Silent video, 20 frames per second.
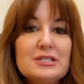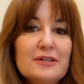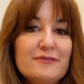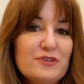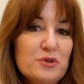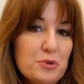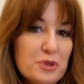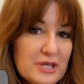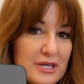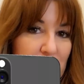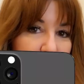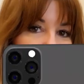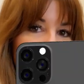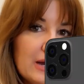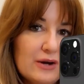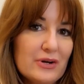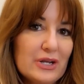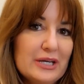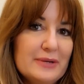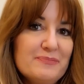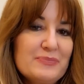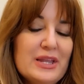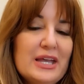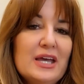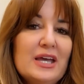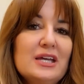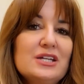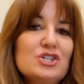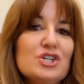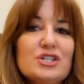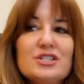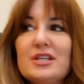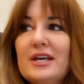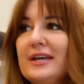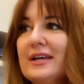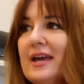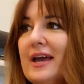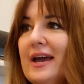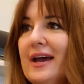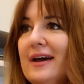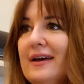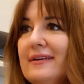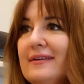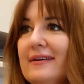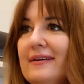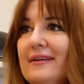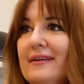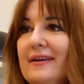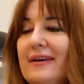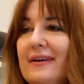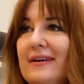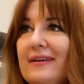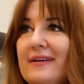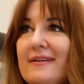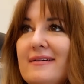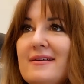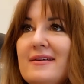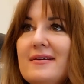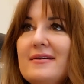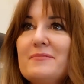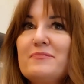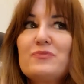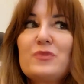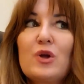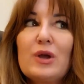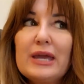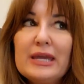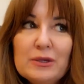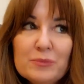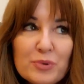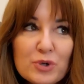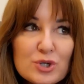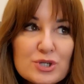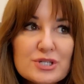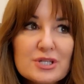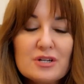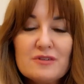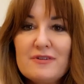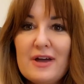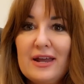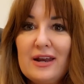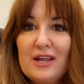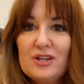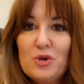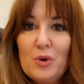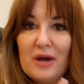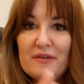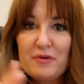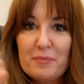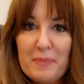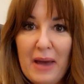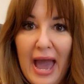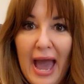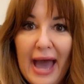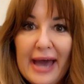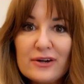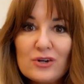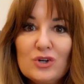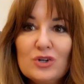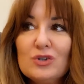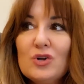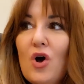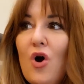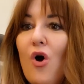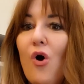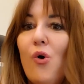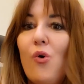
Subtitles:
if you think about it, just like at a in-person event and you have a panel,